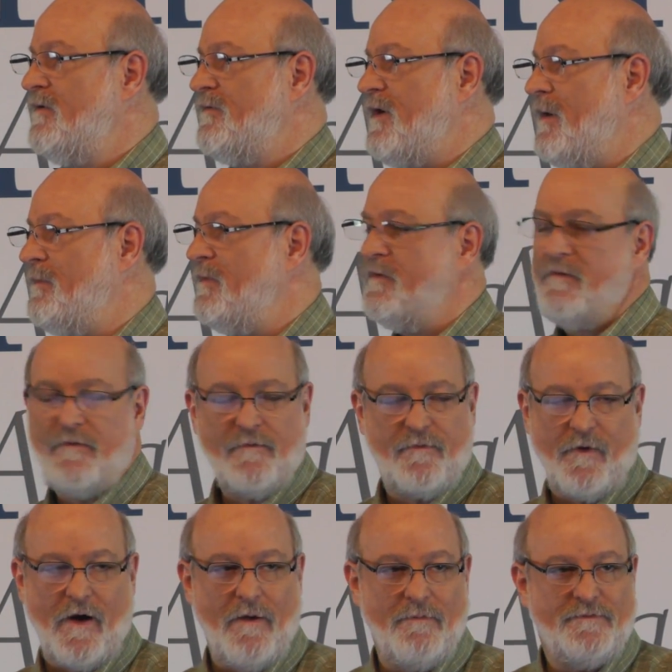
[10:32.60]
from,
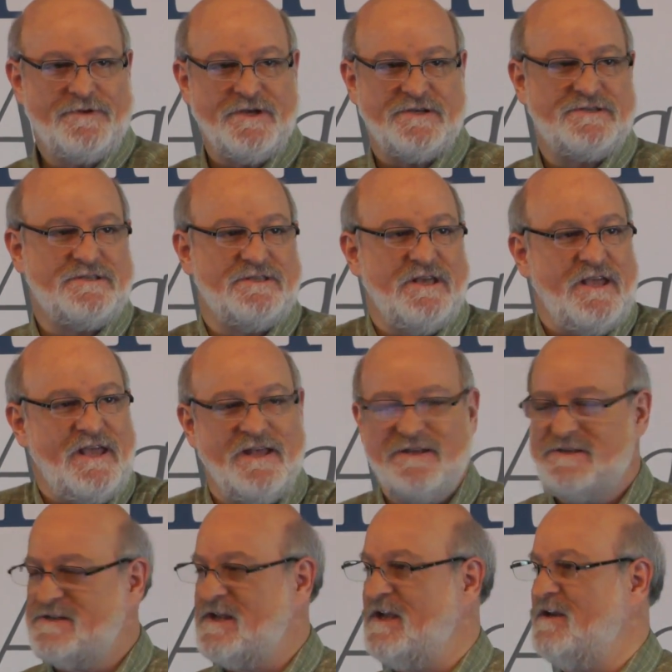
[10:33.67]
from just the
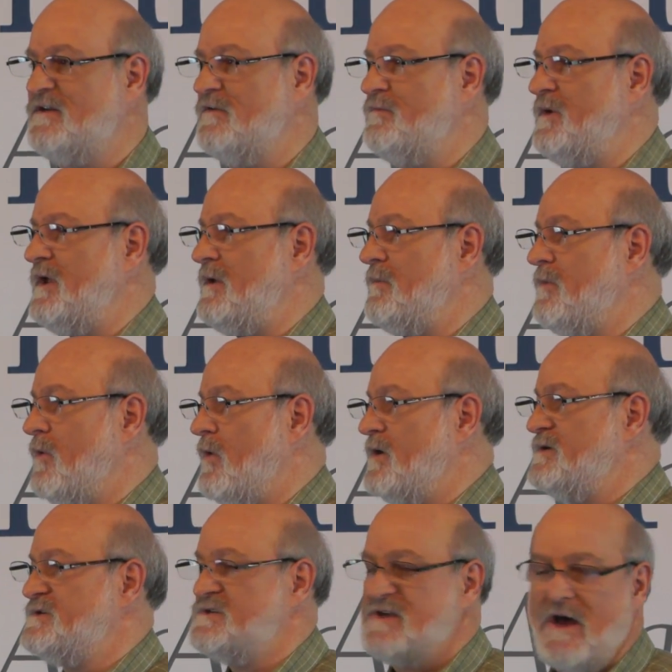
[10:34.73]
instinct of being
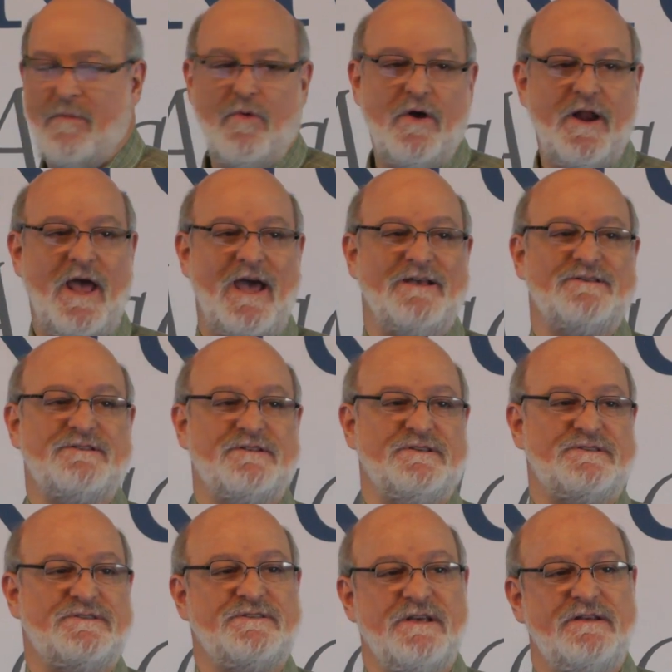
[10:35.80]
born. Someone has
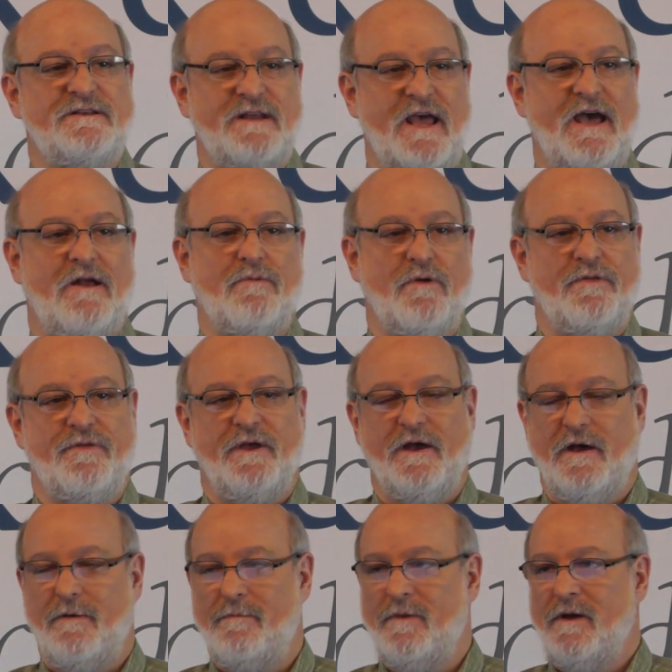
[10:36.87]
to sit down with
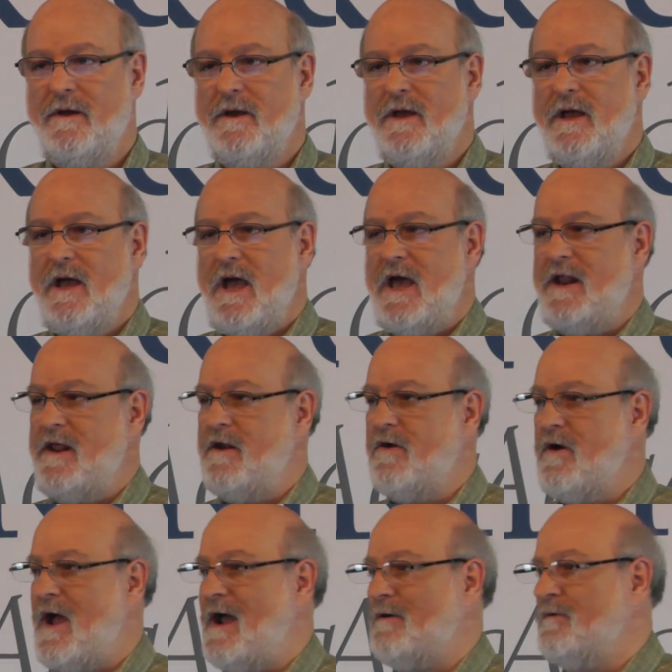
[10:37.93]
them and
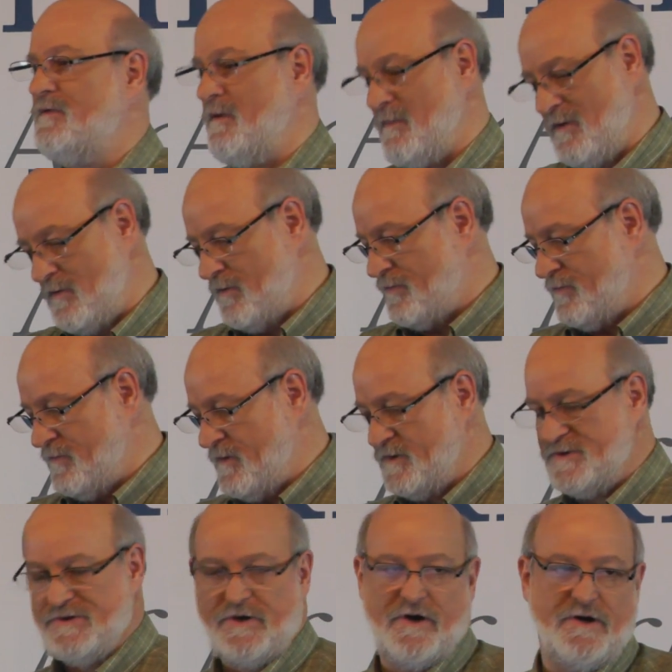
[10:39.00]
interact with them, either through
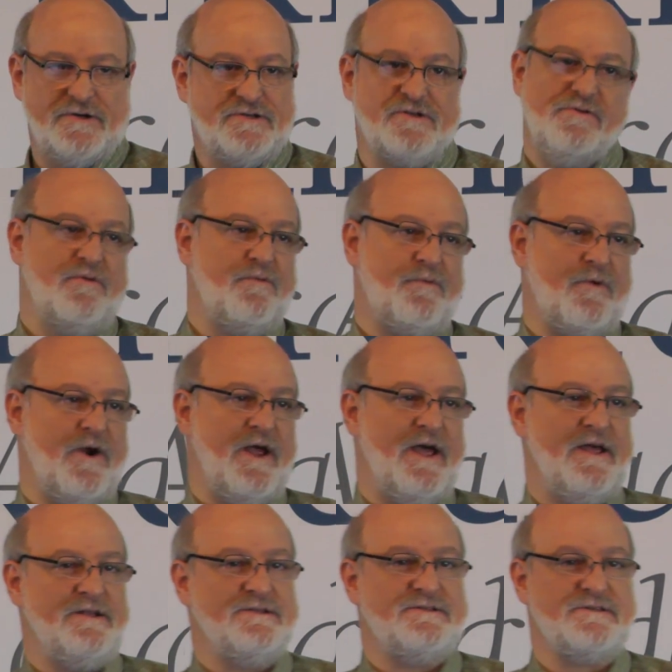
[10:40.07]
their church, through
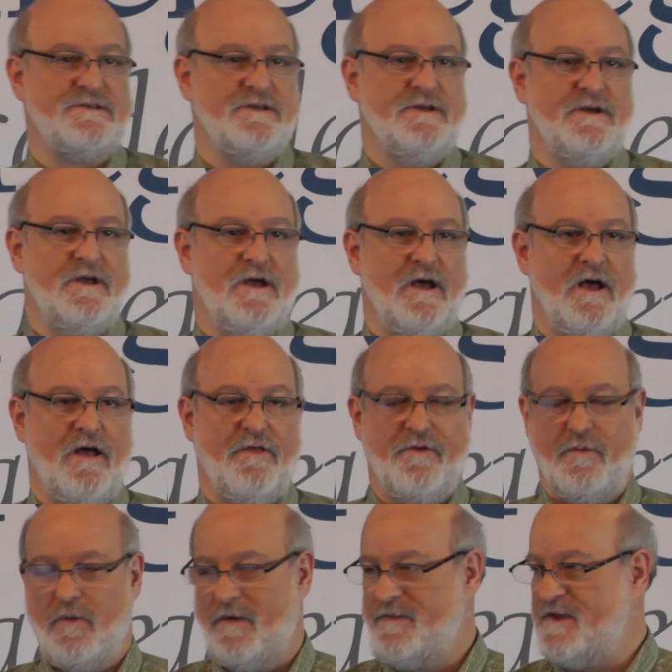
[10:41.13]
friends, uh,
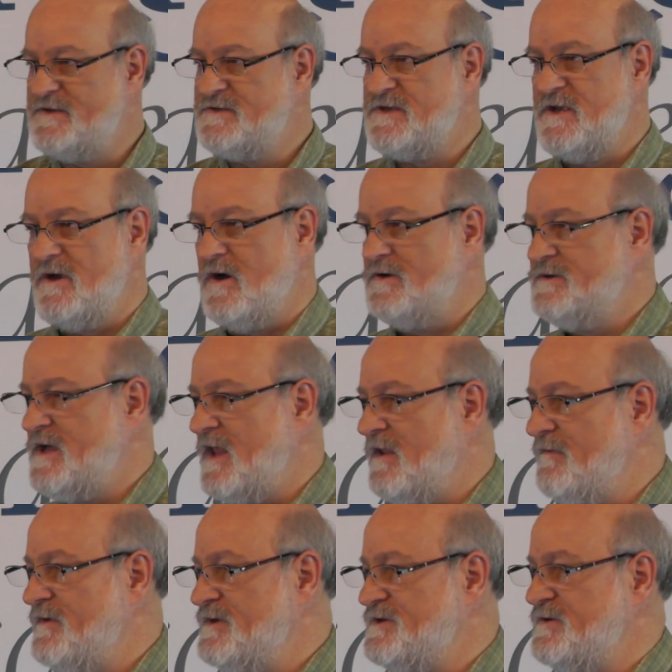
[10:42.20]
through what they see on
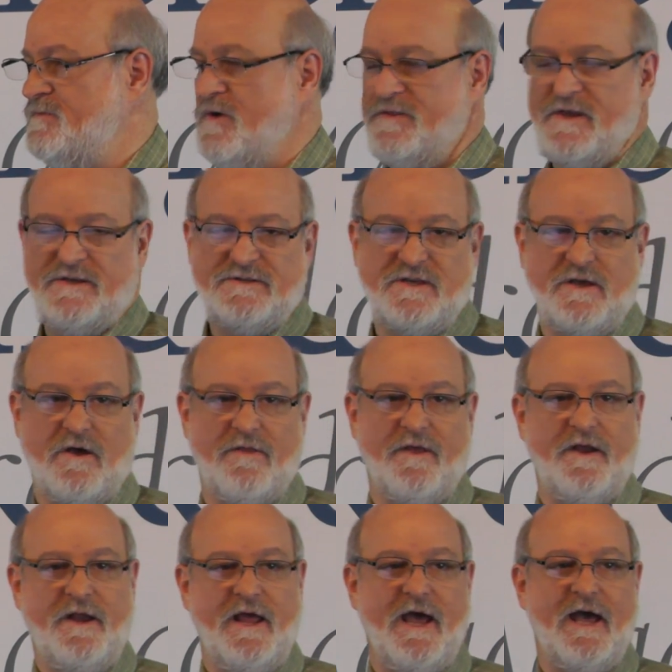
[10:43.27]
television, what they see on
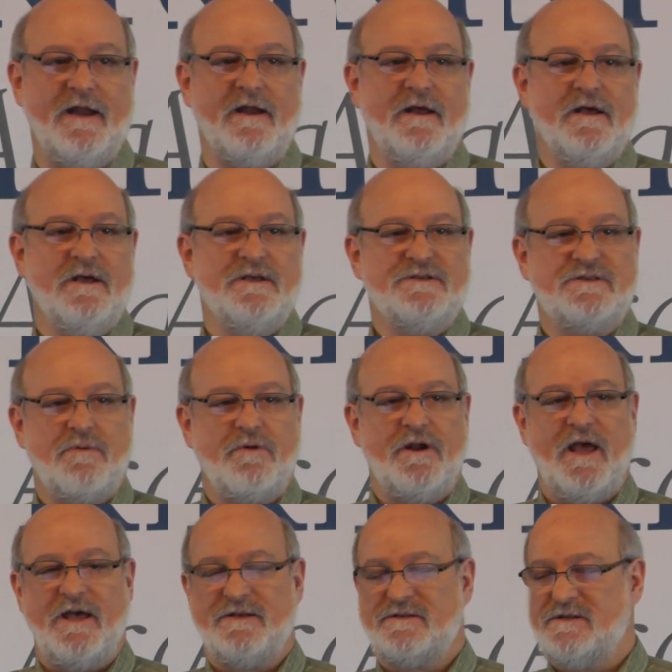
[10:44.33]
the net.
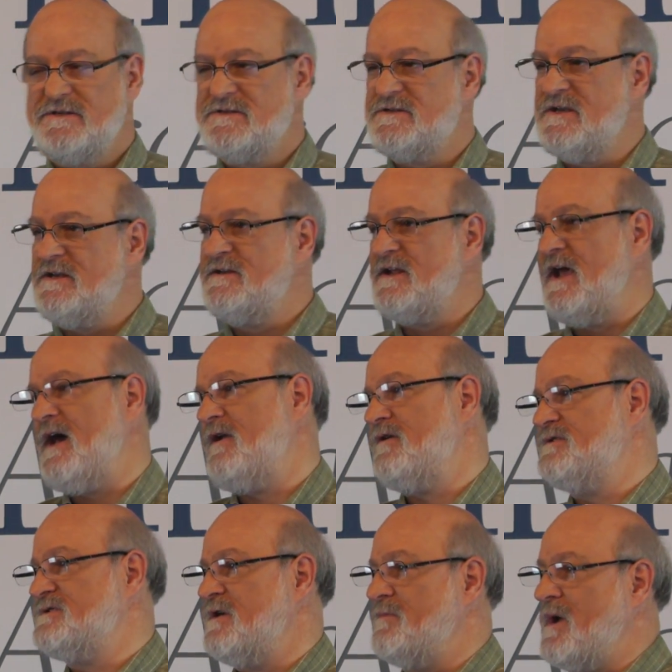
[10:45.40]
Someone has to sit
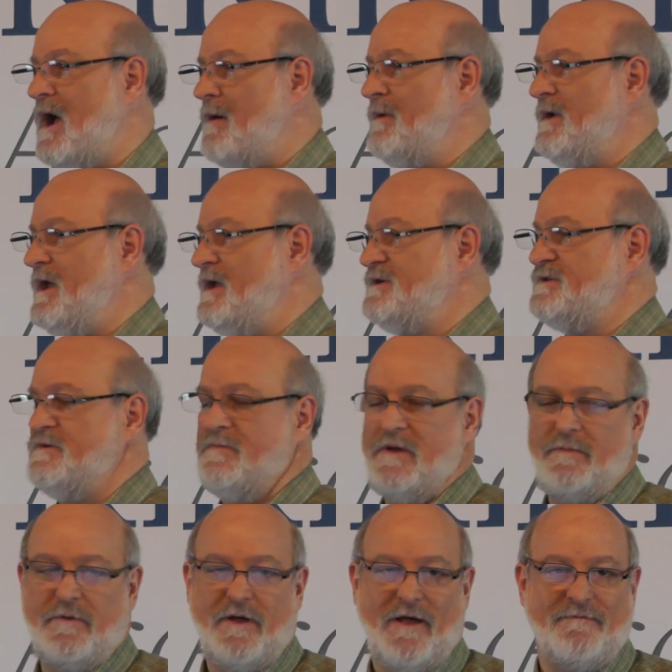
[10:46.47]
down, or some combination of
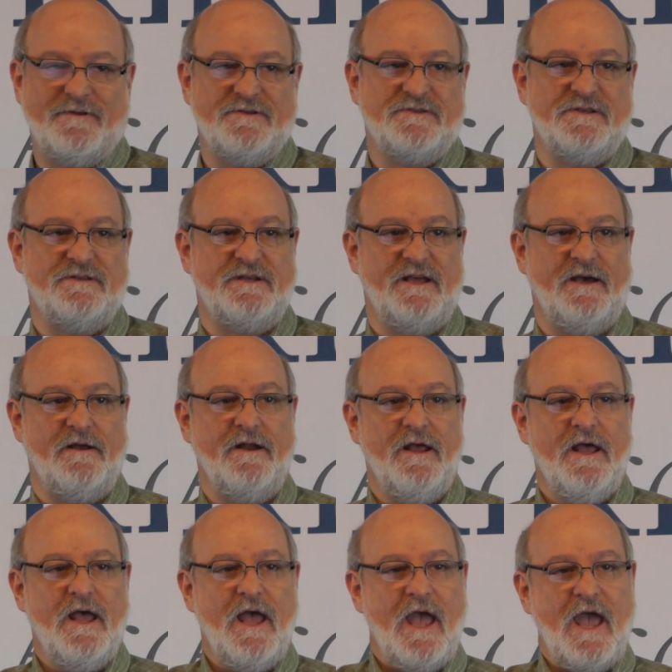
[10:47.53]
people have to sit down
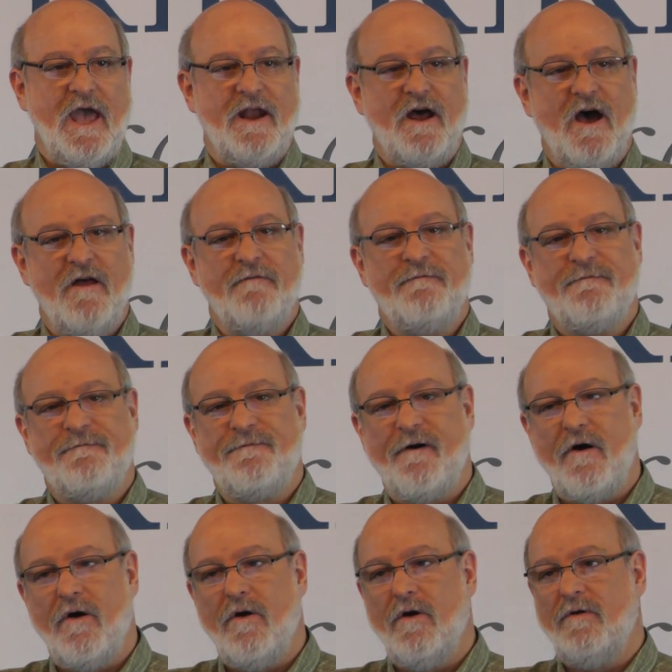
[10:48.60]
and
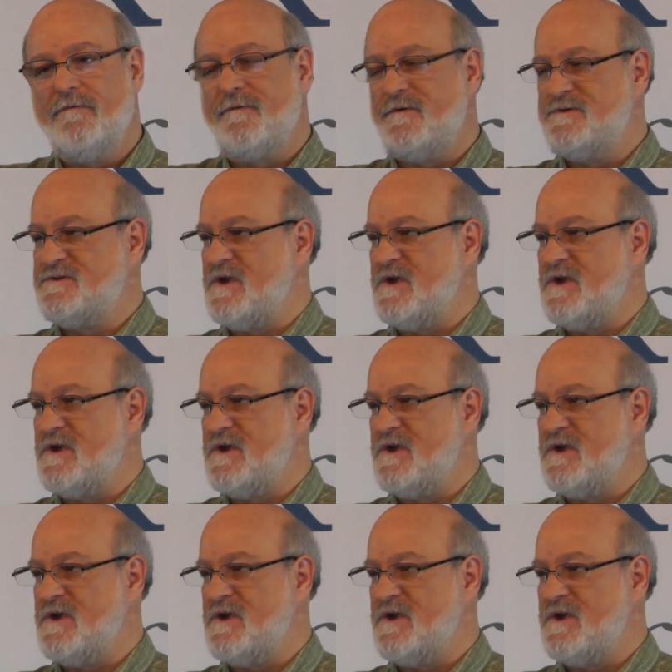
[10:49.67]
unfold for